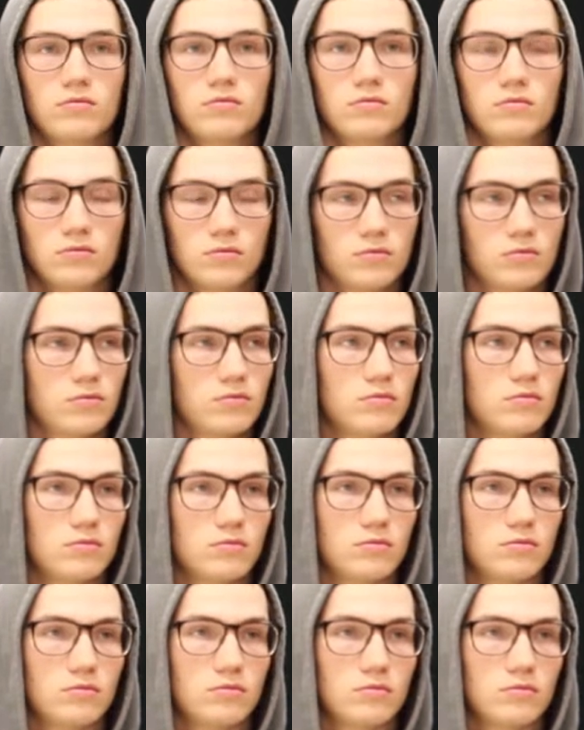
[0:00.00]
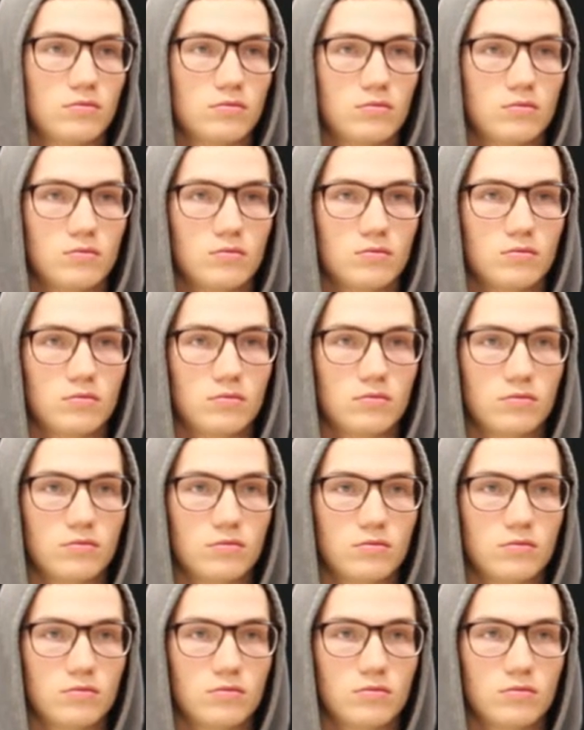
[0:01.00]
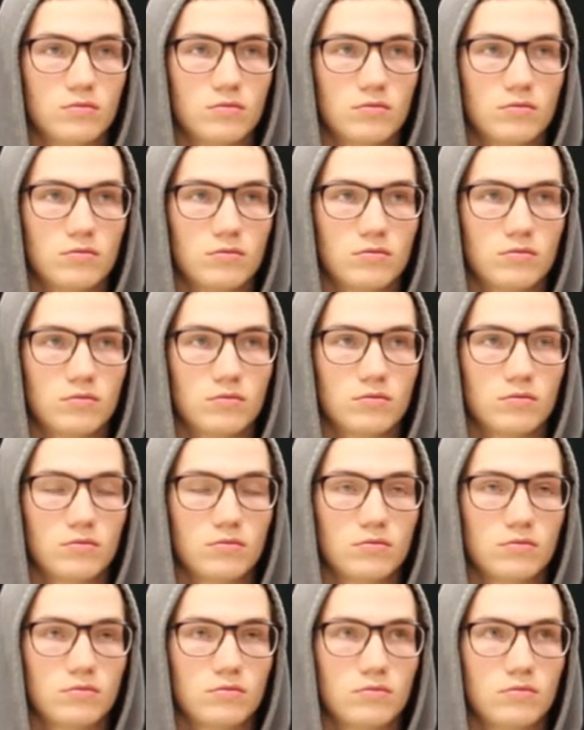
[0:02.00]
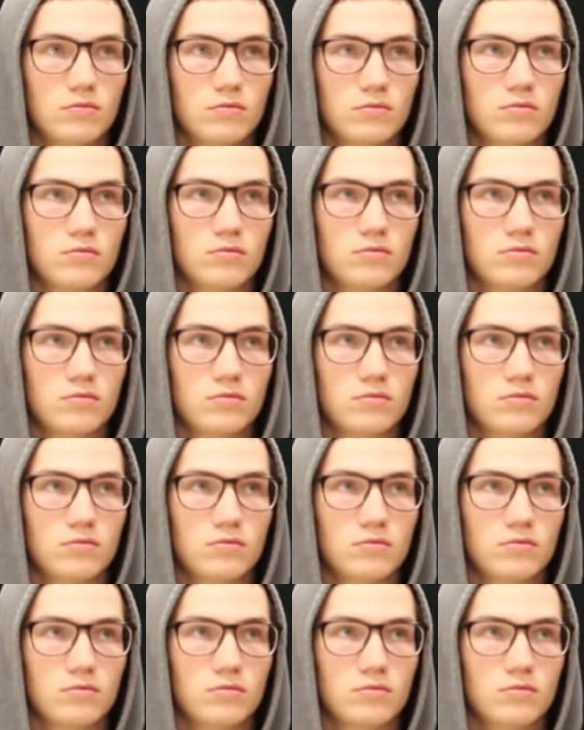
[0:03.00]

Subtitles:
The person shown says nothing.